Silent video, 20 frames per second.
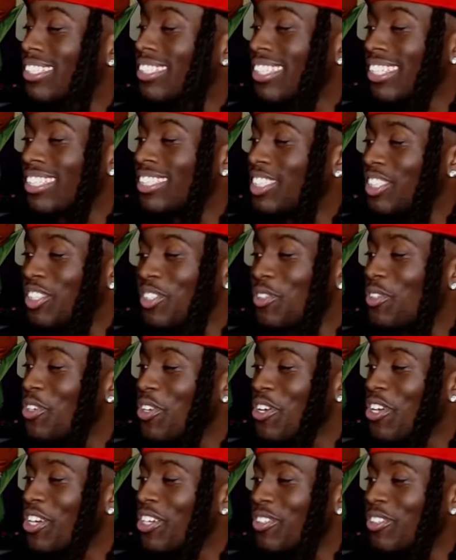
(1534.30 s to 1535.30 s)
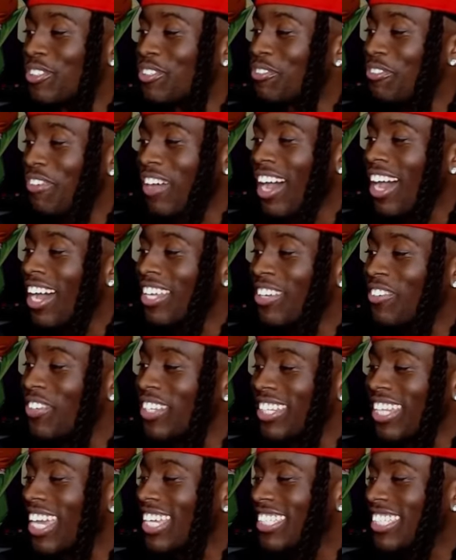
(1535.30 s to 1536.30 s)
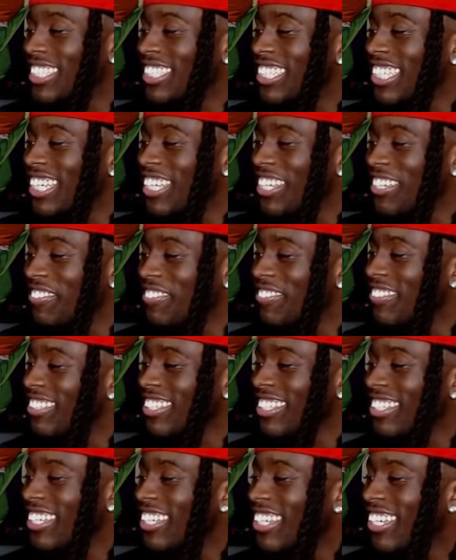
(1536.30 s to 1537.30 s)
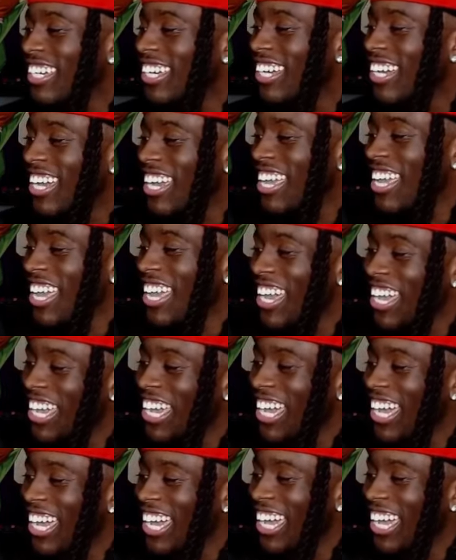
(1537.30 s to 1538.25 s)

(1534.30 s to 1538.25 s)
I really want to meet these dudes, man. Really want to meet Duke, Phantom.